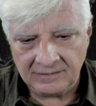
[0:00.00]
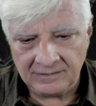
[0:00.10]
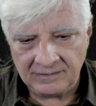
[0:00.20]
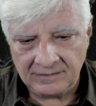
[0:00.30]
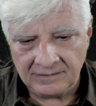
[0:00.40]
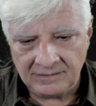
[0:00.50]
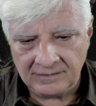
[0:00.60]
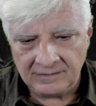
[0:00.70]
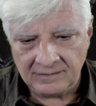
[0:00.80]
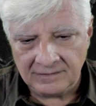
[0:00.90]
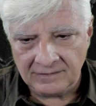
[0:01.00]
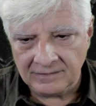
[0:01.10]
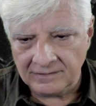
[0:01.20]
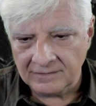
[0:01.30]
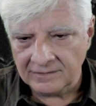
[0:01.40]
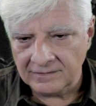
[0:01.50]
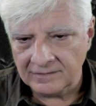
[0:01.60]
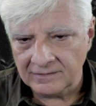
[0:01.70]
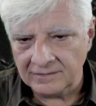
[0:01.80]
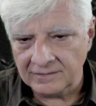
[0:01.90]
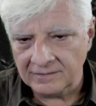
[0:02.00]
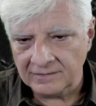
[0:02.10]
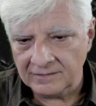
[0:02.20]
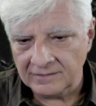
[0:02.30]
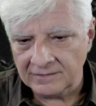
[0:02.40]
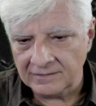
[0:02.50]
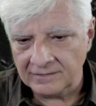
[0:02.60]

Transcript: Nothing is said.